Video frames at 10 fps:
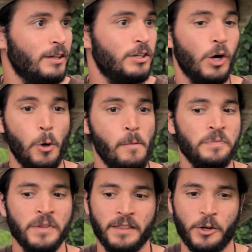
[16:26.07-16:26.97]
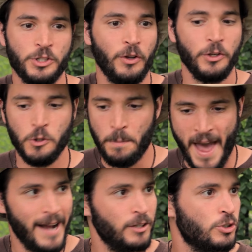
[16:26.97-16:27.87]
You know, they're selling you
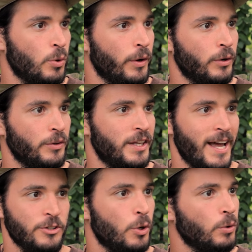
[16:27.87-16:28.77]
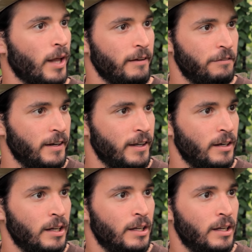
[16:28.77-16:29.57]
bagged soil that has no life in it.